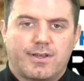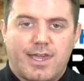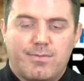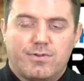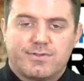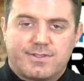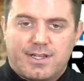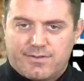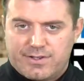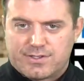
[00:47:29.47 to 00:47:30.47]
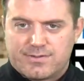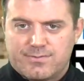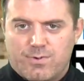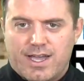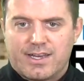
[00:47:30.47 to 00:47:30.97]
cable television,
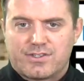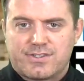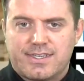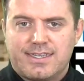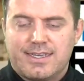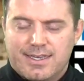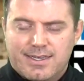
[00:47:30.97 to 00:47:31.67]
YHC,